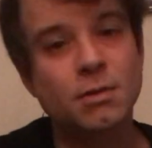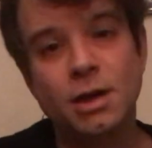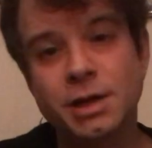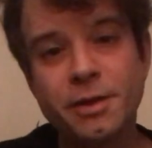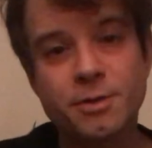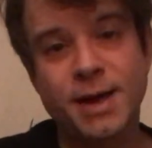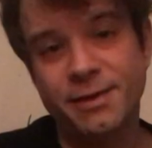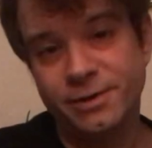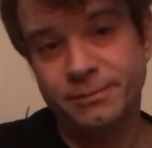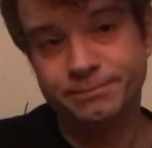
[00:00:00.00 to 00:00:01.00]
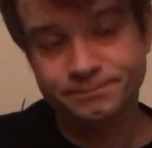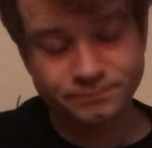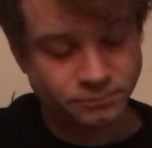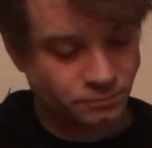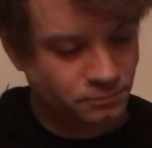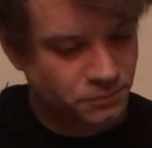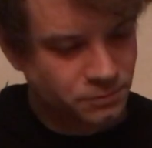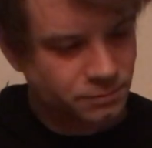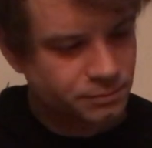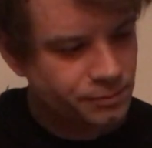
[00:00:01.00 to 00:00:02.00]
Another method
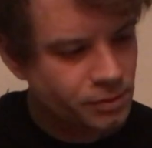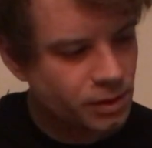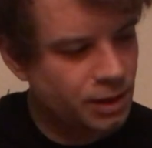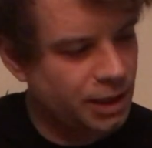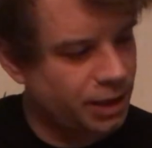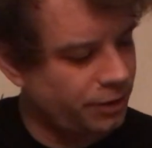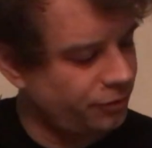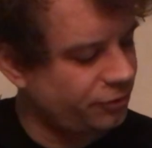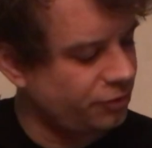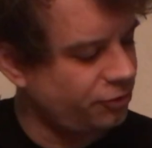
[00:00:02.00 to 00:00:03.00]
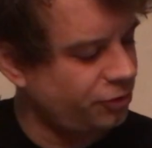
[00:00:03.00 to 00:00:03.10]
is